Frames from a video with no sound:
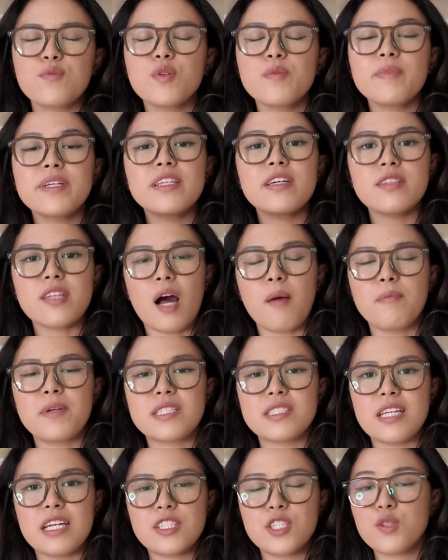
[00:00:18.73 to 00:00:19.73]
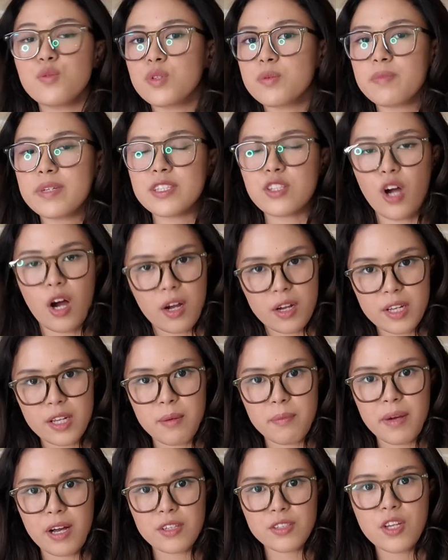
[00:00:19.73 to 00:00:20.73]
would be the topics that you would be talking
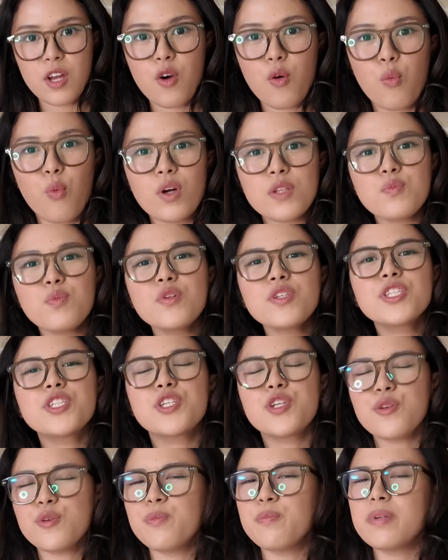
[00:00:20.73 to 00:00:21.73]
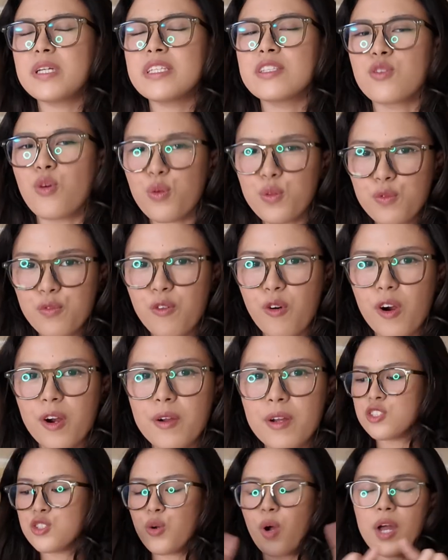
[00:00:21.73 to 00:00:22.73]
about? What would you be known
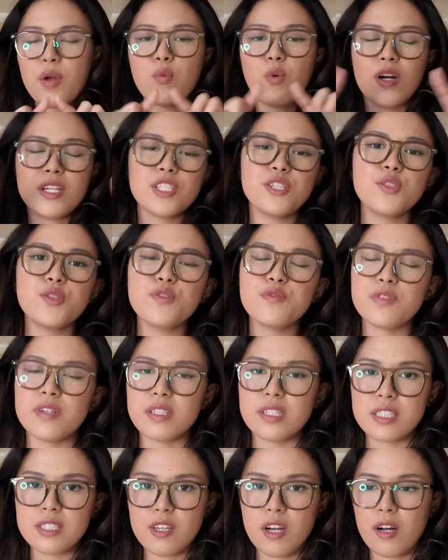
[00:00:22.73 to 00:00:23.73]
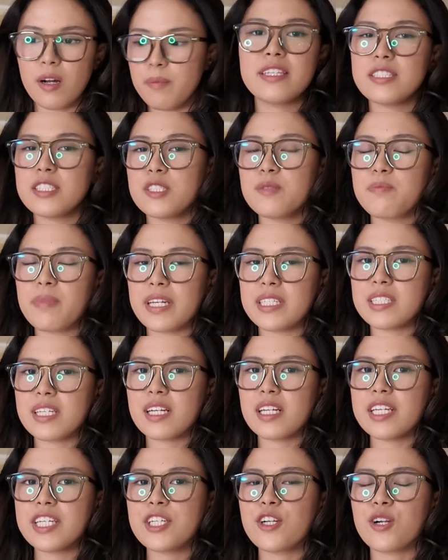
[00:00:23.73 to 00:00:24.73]
for? So I want you to fill this up. This is
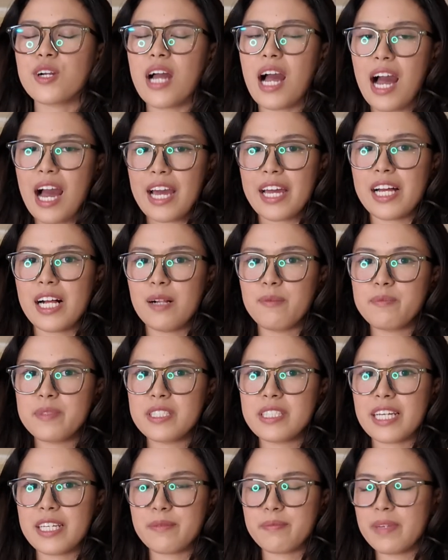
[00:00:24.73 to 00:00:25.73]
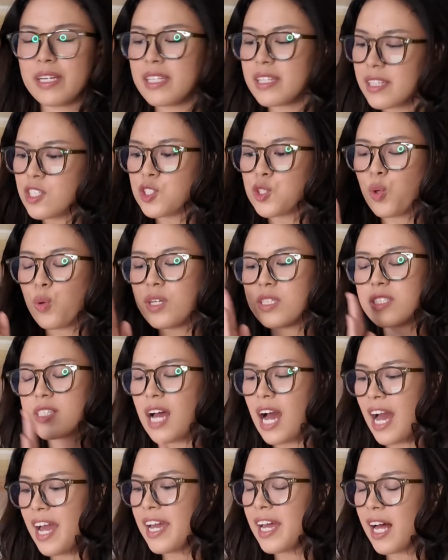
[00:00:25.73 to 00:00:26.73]
basically your I help statement. So
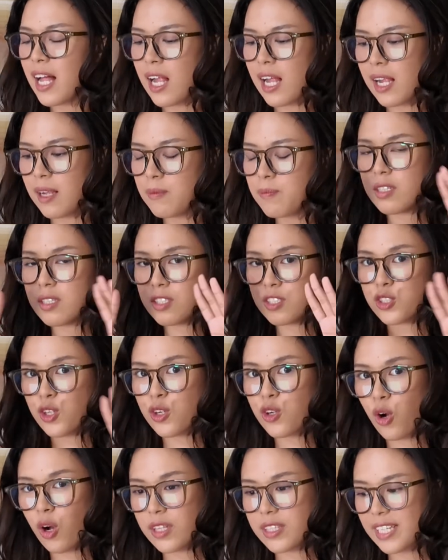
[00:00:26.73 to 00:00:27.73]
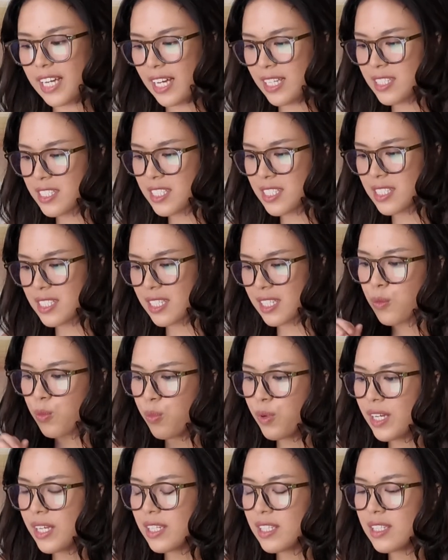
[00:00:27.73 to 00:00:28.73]
it's I help your audience
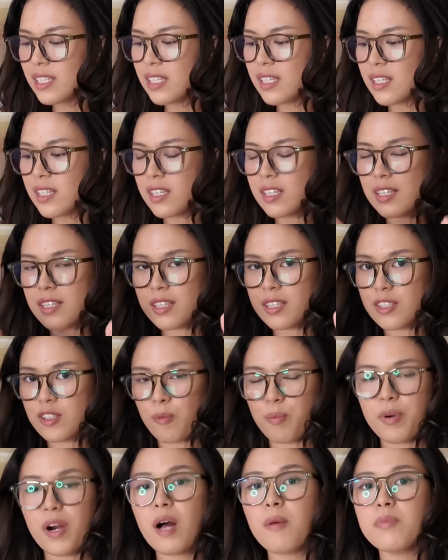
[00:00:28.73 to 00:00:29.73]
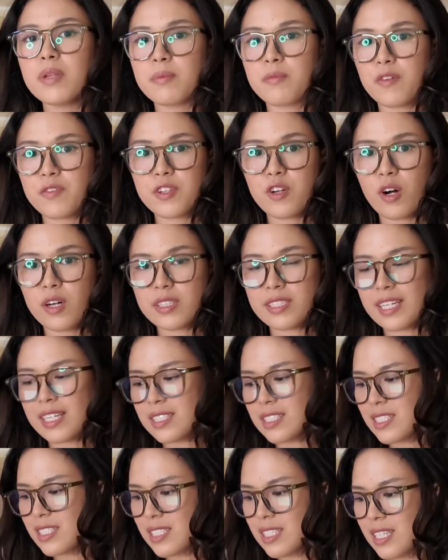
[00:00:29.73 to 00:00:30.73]
with the problem of the
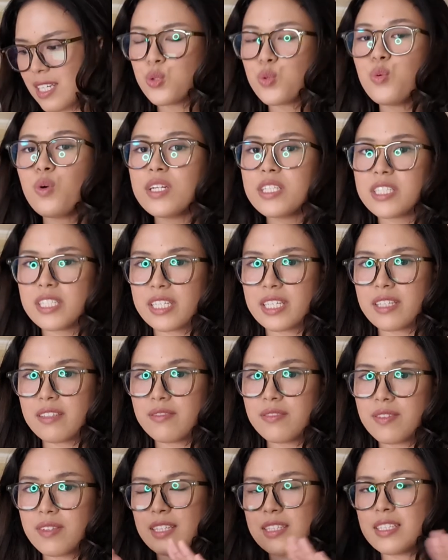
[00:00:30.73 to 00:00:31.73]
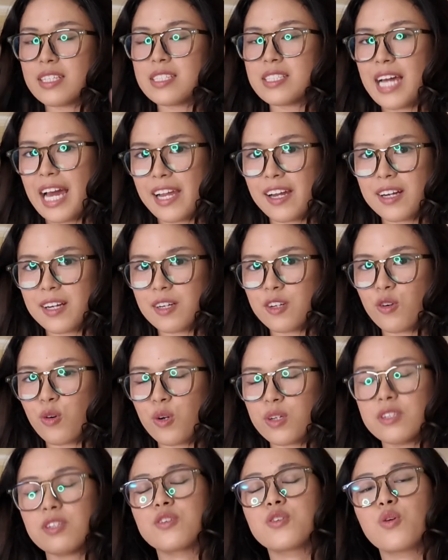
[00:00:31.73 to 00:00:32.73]
audience to achieve desire
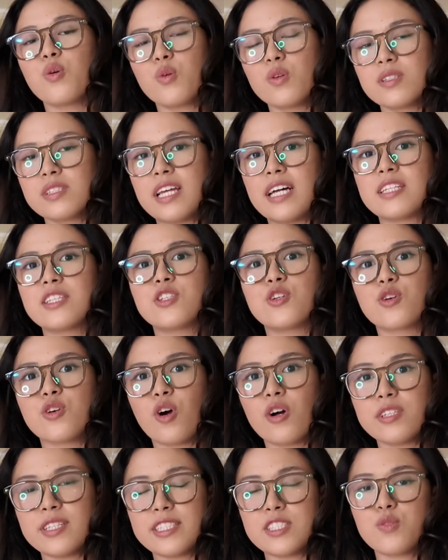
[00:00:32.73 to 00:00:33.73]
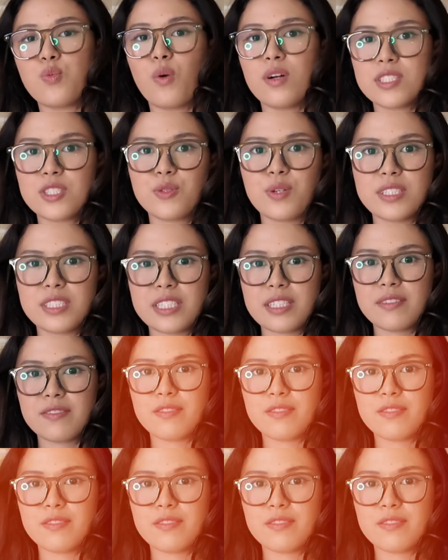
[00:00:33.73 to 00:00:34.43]
or the goal that your audience wants to achieve.